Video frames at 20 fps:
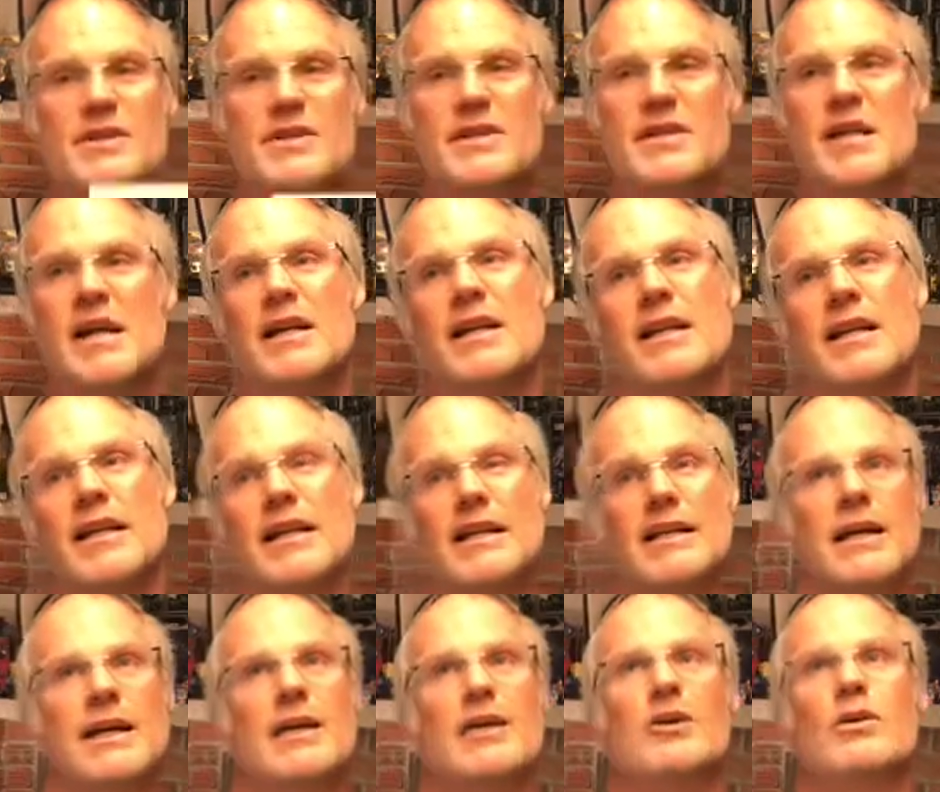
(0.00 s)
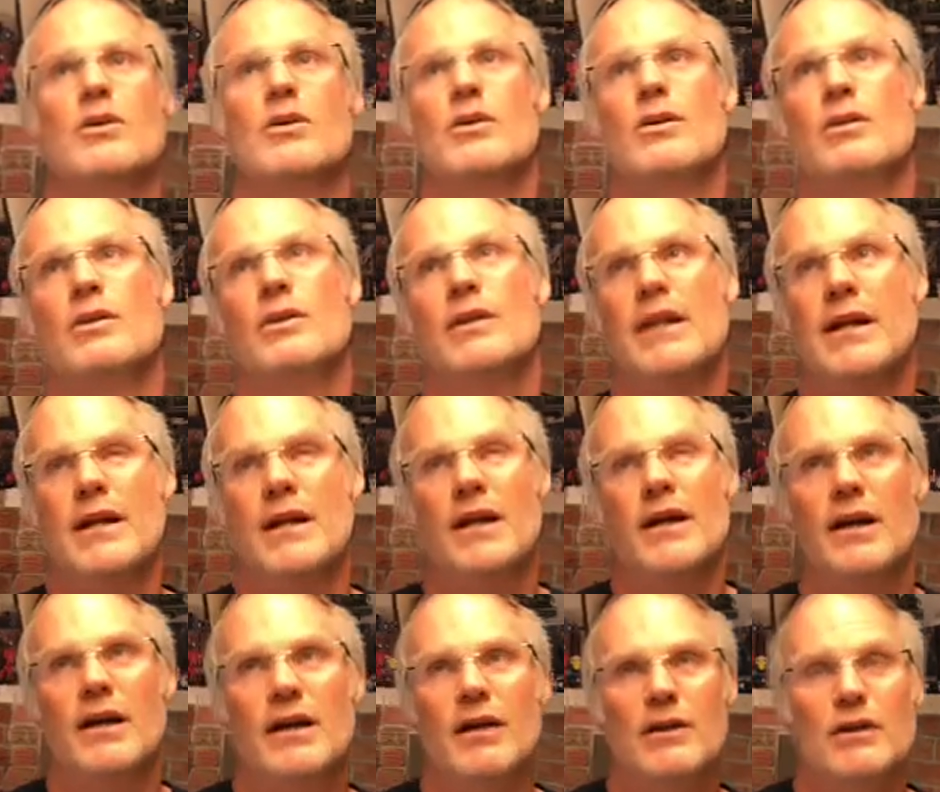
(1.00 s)
is kind of like a Leia,
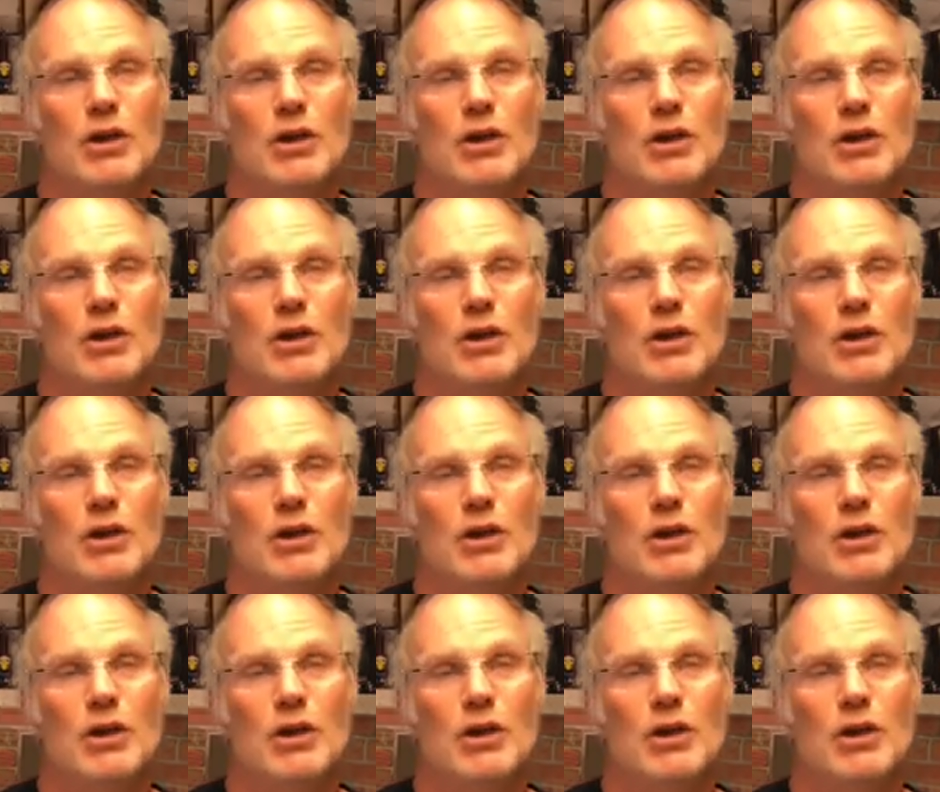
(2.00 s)
Leia,